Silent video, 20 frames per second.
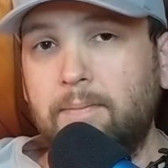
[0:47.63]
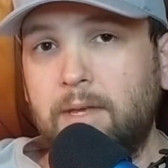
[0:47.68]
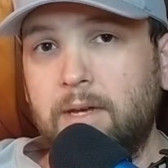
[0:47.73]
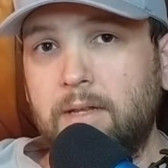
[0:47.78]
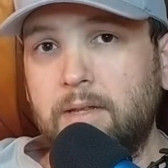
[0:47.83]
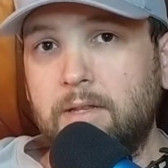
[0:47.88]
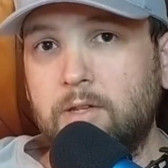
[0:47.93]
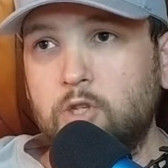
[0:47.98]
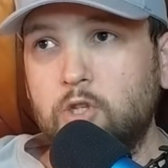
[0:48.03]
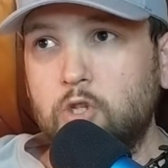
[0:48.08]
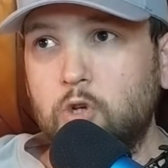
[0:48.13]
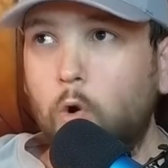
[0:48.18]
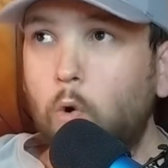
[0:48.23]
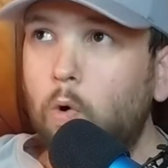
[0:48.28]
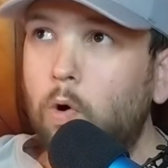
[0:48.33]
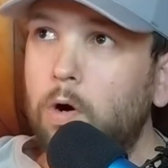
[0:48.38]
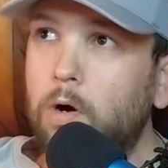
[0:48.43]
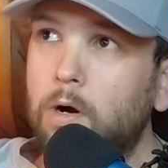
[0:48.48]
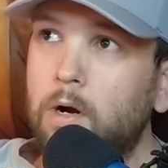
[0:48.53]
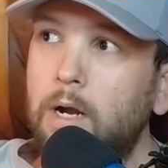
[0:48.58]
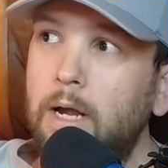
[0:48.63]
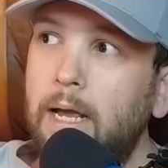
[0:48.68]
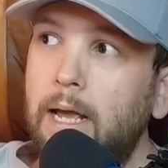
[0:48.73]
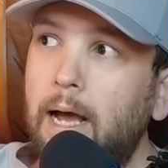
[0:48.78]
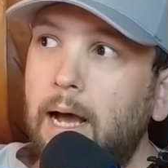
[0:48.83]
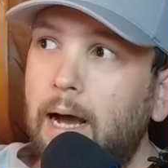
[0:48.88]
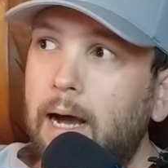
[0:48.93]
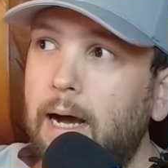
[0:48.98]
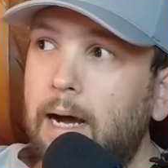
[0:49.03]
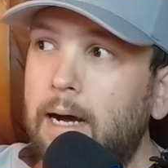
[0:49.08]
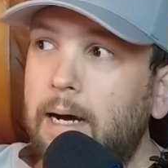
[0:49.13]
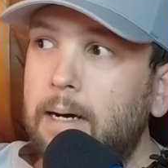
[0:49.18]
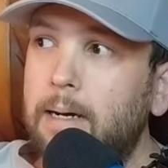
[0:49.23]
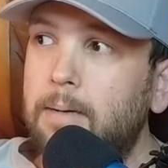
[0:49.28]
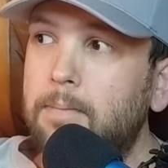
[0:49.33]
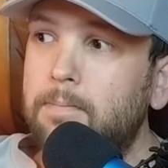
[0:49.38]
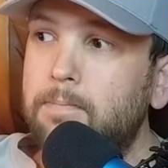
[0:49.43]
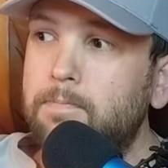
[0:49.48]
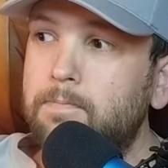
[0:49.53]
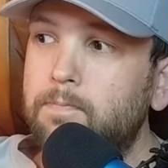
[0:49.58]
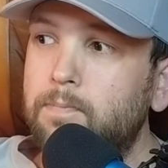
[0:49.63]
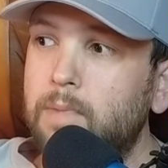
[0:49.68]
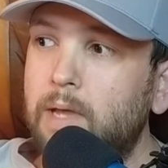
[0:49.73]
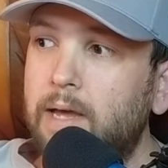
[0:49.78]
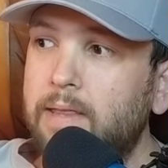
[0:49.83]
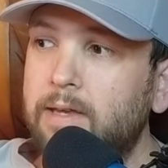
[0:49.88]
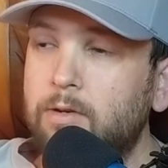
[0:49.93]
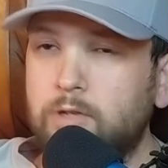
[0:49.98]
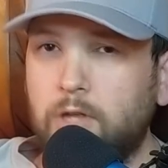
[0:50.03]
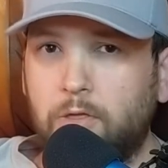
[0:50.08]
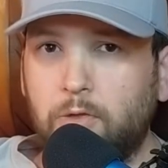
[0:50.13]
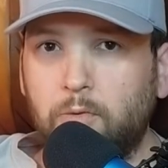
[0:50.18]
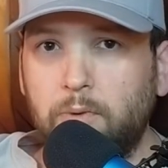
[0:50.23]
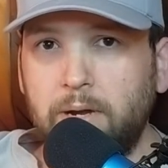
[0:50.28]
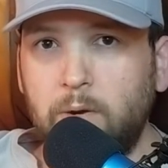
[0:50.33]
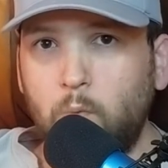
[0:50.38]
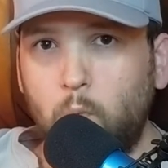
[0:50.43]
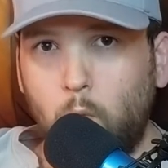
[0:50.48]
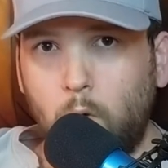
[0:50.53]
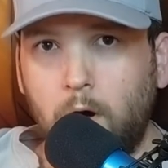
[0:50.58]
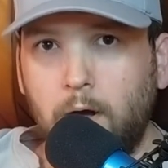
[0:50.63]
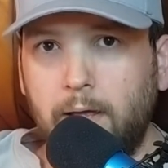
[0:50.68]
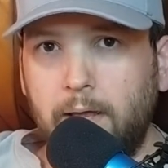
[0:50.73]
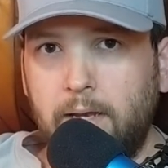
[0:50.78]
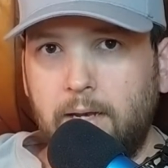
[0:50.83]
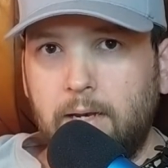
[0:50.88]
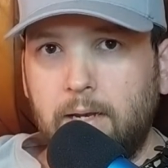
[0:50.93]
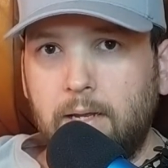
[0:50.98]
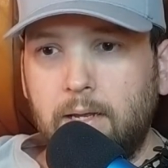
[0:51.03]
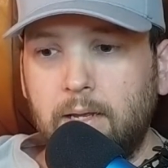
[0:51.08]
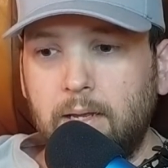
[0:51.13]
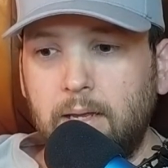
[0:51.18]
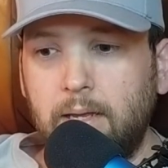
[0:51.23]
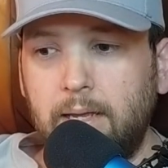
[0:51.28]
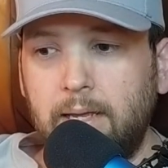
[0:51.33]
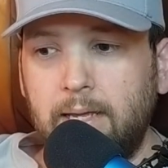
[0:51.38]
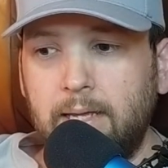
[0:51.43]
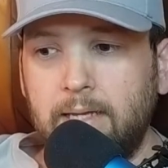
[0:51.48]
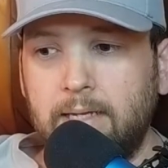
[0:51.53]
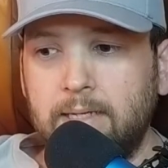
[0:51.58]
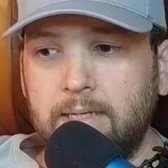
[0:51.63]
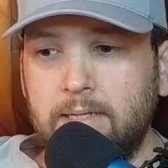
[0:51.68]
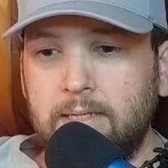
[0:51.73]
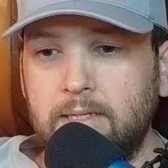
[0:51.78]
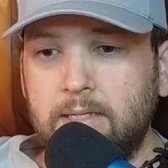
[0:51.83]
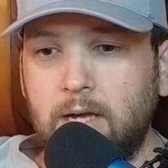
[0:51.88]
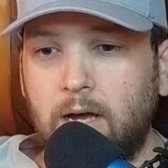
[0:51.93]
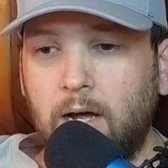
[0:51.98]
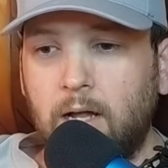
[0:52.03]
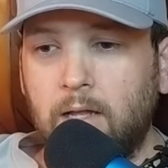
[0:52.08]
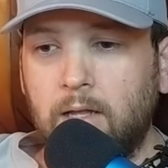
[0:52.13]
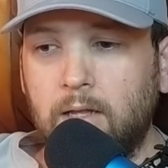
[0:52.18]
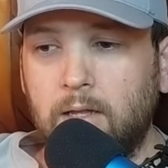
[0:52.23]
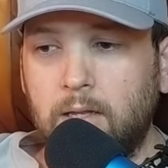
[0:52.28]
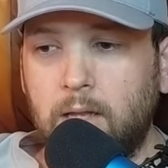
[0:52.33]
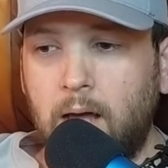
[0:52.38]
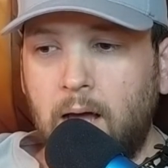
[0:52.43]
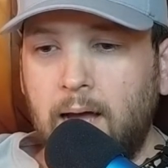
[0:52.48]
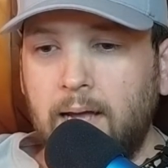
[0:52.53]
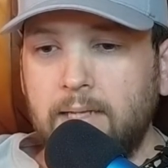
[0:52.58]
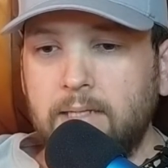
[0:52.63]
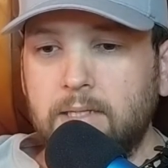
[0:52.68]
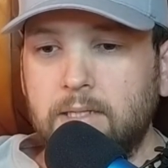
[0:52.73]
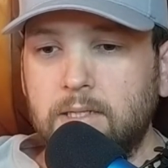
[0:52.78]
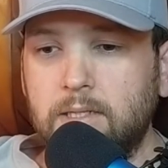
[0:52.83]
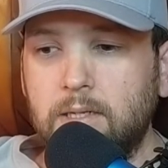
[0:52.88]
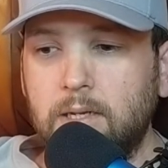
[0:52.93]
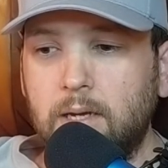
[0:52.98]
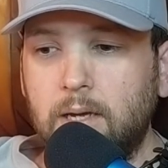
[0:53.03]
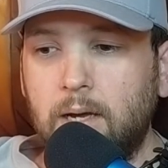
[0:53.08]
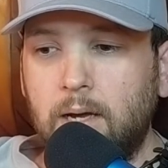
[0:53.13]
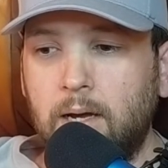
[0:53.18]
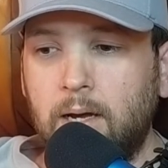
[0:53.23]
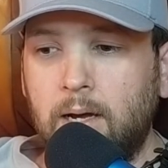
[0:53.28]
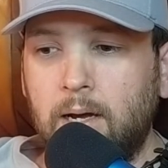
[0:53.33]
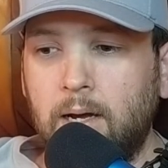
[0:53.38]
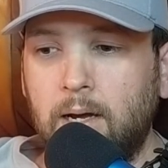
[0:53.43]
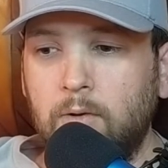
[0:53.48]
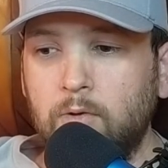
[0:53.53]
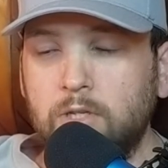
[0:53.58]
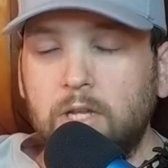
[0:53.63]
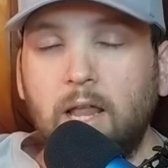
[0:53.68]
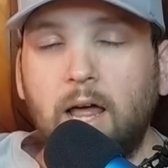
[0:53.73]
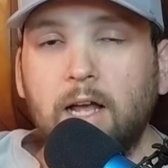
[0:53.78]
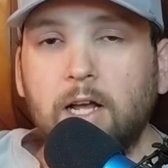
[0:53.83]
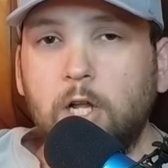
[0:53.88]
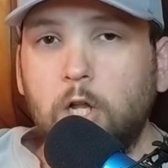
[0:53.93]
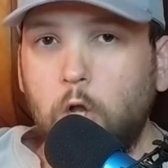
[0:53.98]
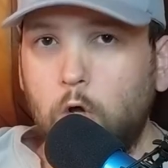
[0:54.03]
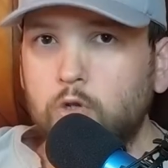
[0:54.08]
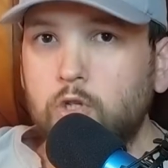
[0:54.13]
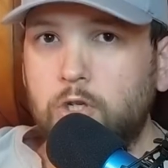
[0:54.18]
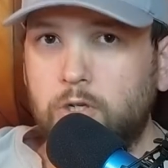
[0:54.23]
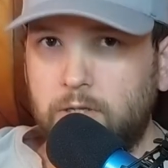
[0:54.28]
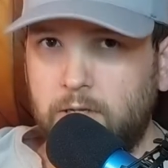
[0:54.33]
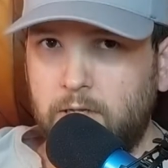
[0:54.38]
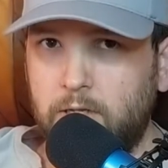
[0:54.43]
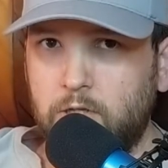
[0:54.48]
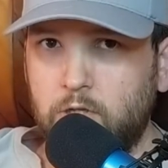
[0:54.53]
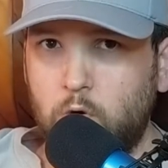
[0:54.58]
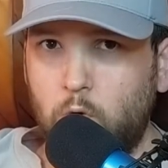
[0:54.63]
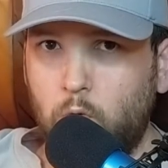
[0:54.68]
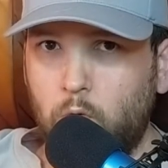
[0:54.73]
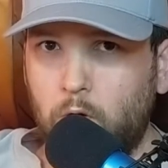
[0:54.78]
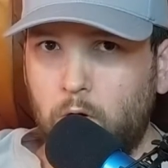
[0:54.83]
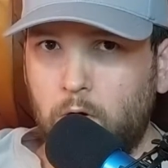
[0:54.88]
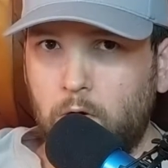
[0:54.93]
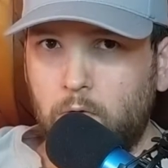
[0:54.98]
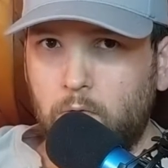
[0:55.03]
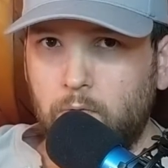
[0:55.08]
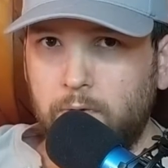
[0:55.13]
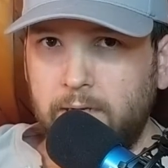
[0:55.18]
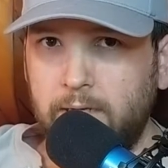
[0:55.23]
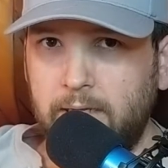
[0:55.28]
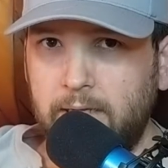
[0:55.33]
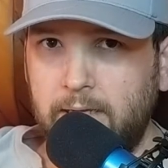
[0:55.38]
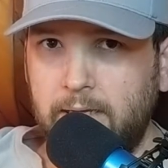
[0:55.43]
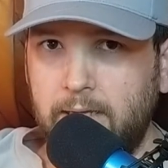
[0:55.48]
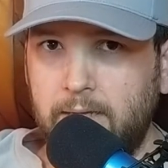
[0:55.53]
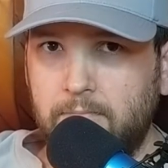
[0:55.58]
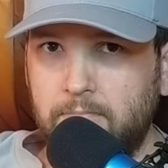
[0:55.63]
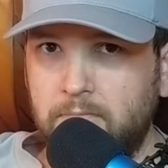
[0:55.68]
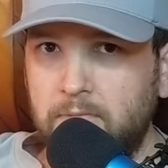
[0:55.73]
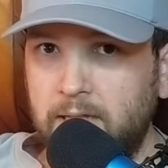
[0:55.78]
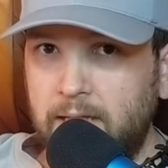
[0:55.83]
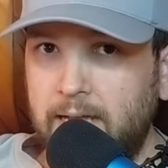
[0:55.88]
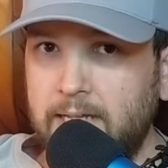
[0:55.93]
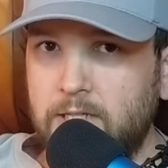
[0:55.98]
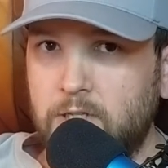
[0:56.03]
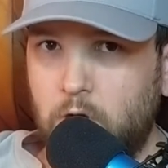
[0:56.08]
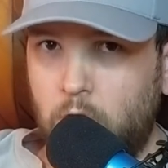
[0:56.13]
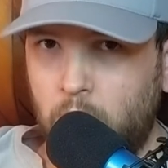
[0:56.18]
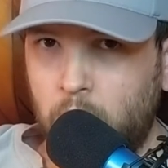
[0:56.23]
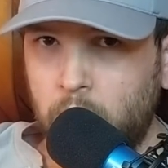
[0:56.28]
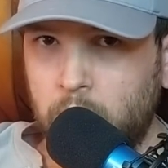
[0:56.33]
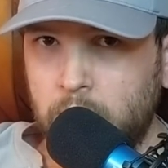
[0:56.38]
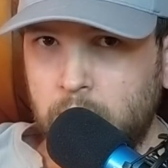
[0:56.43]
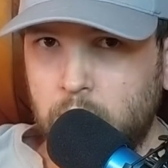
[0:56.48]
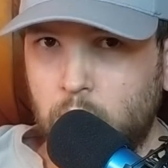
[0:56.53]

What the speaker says: The score, I think it was a 3-1, is a lot, it was a lot closer than the score really lets on.